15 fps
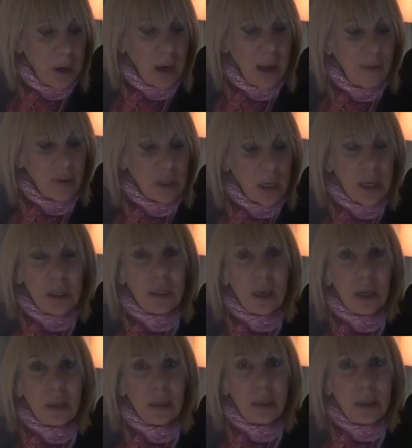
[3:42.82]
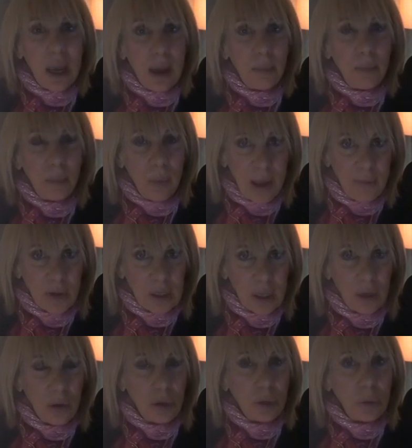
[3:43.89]
Levinson. It's Sam
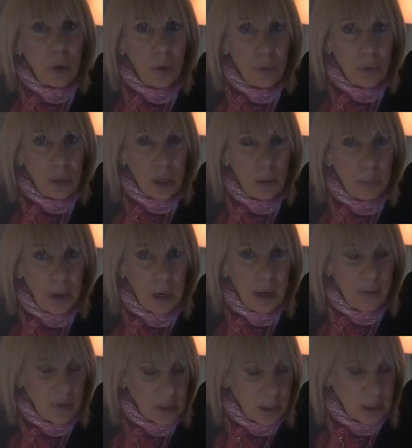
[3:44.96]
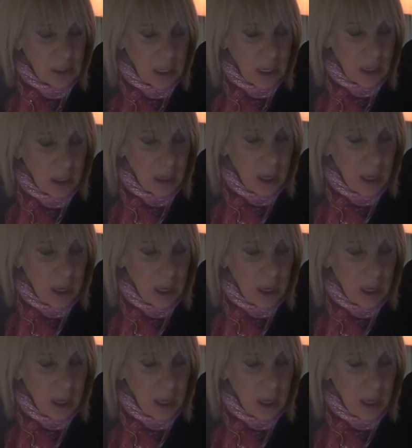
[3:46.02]
Levinson, who's Barry Levinson's kid,